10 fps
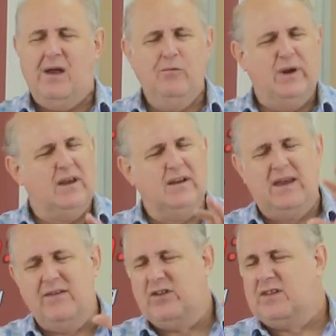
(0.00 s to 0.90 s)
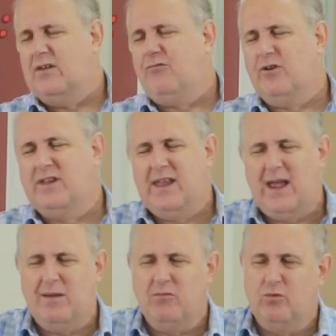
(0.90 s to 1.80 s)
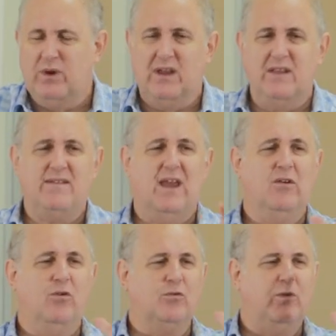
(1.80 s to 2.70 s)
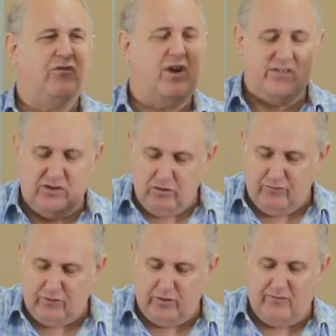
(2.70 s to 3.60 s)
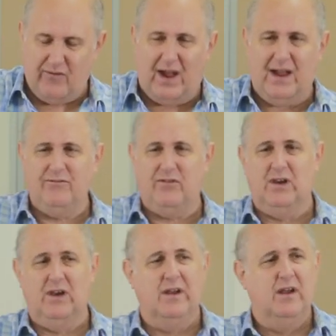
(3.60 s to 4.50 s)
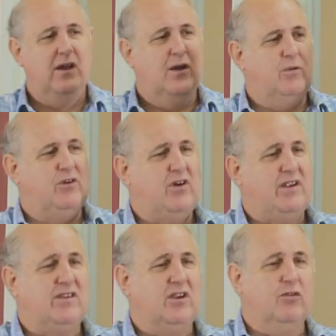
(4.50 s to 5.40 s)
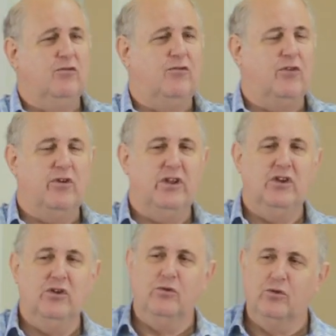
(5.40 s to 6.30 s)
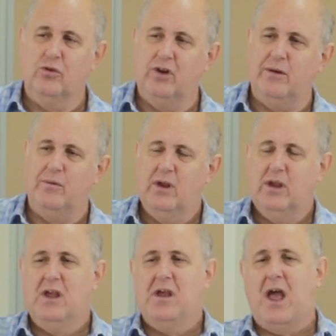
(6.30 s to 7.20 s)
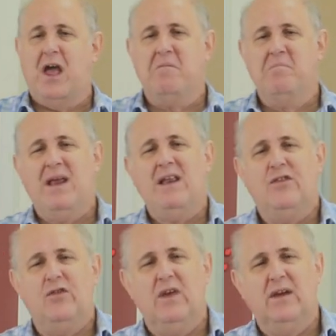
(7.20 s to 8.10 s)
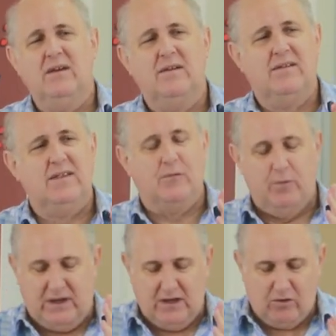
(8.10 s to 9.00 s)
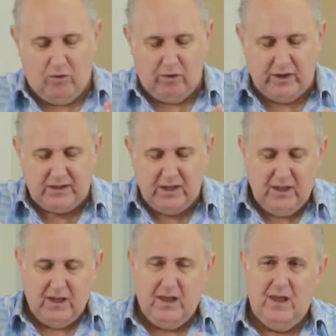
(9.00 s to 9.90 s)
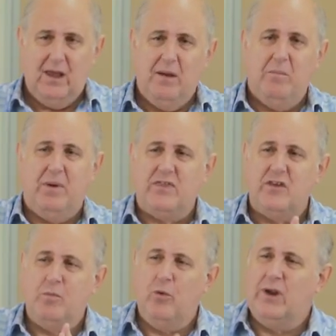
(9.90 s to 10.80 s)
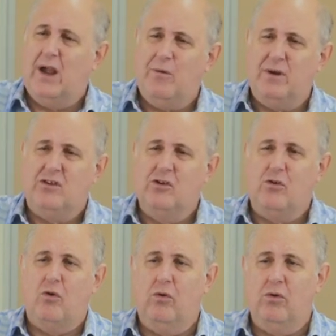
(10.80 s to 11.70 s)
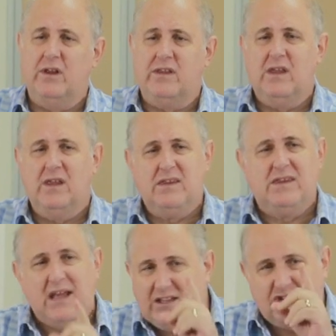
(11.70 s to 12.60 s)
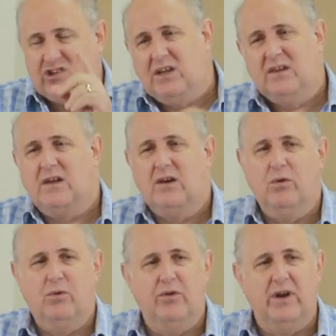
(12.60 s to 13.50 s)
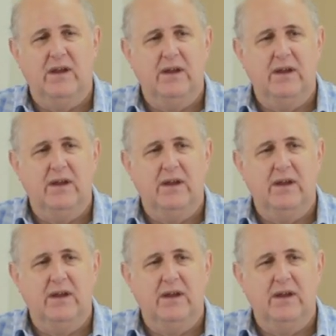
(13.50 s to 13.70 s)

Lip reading: we can give it different names. We can say, Lord, we're trusting you for revival, and we're trusting you for renewal, and many things that we can call it. But this morning I want to call it touching the glory.